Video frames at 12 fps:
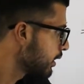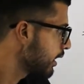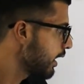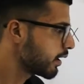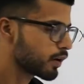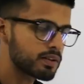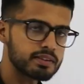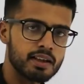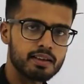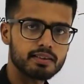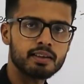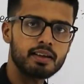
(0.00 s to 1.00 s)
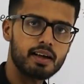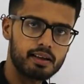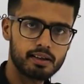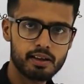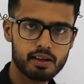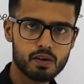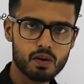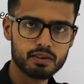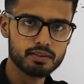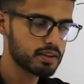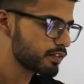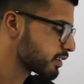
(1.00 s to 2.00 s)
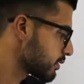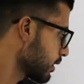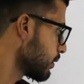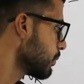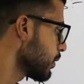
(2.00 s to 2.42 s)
8 on center side and 8 on receiver side,